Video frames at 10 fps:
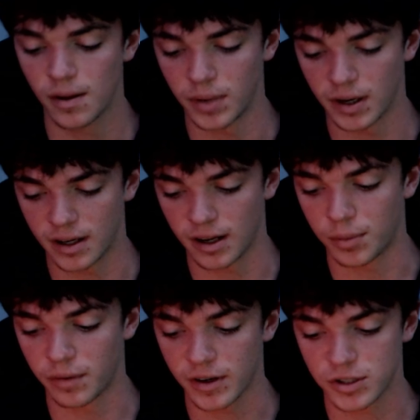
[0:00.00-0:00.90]
but
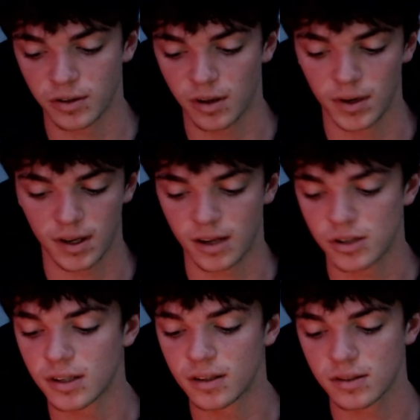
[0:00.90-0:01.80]
professional
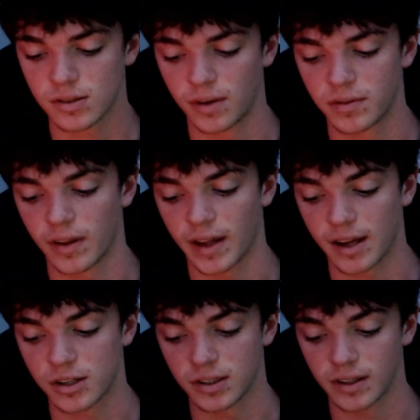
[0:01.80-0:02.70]
communication, you have to like
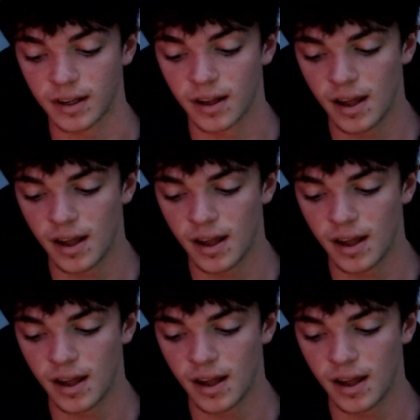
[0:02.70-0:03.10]
actually